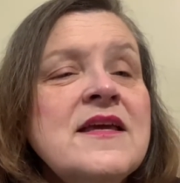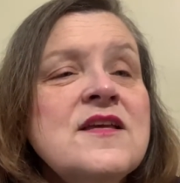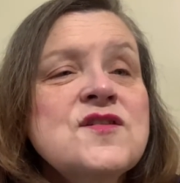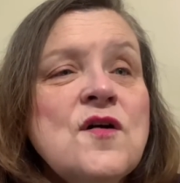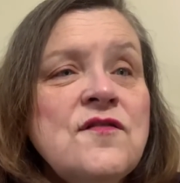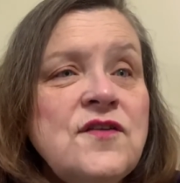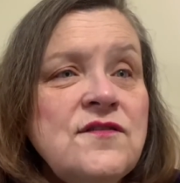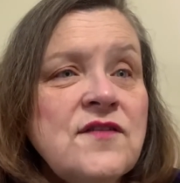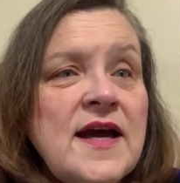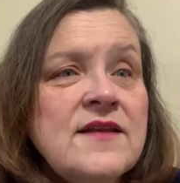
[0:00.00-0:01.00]
So if
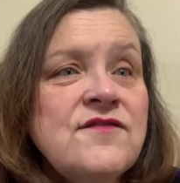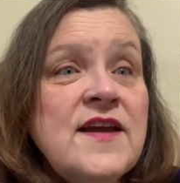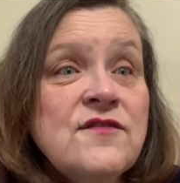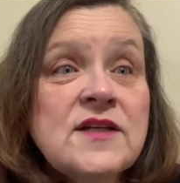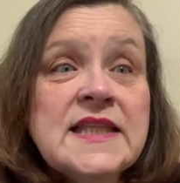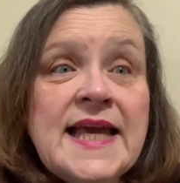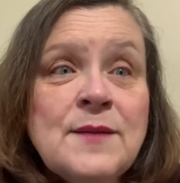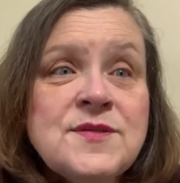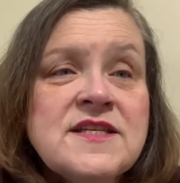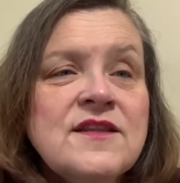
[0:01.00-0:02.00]
you've got favorite
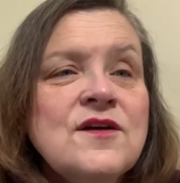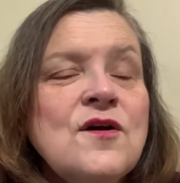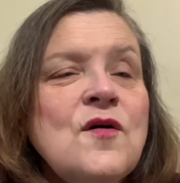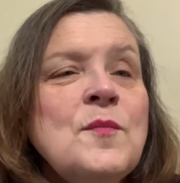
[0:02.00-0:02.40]
lamps in the home,